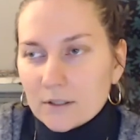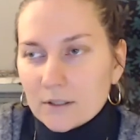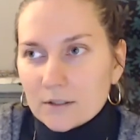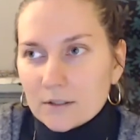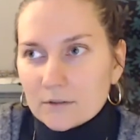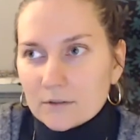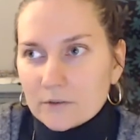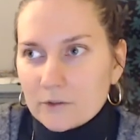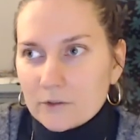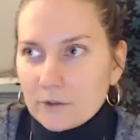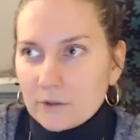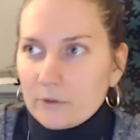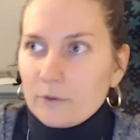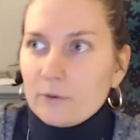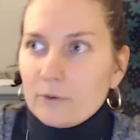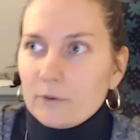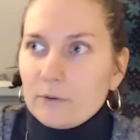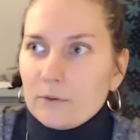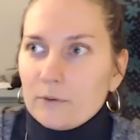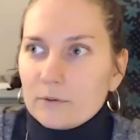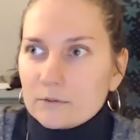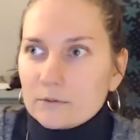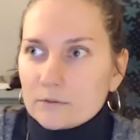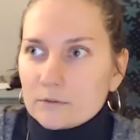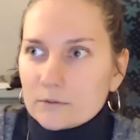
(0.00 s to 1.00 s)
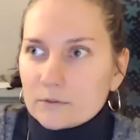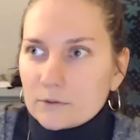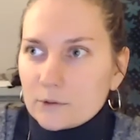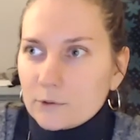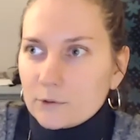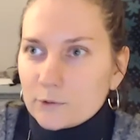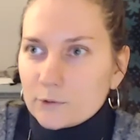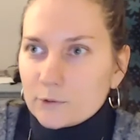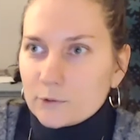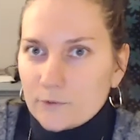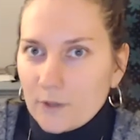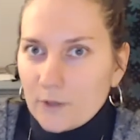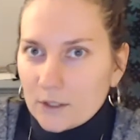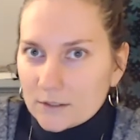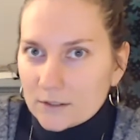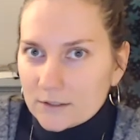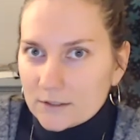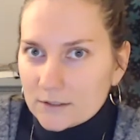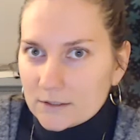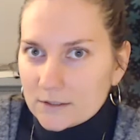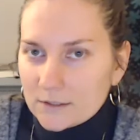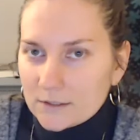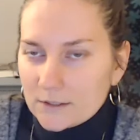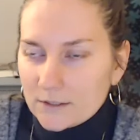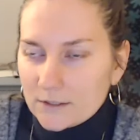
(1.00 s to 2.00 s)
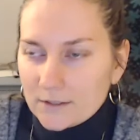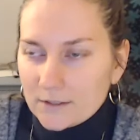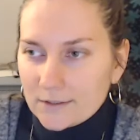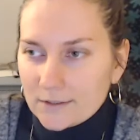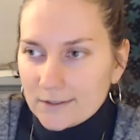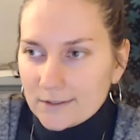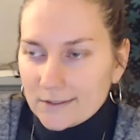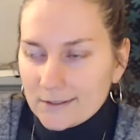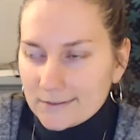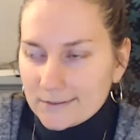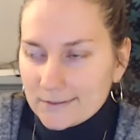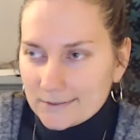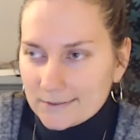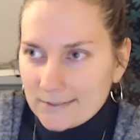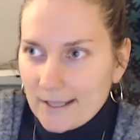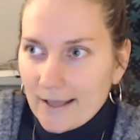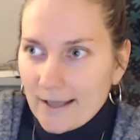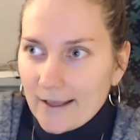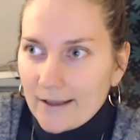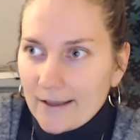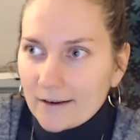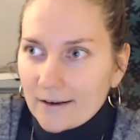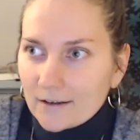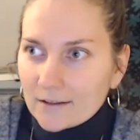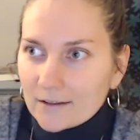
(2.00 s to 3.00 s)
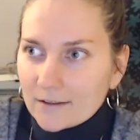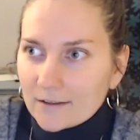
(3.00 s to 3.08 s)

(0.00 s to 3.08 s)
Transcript: So whose fault is that?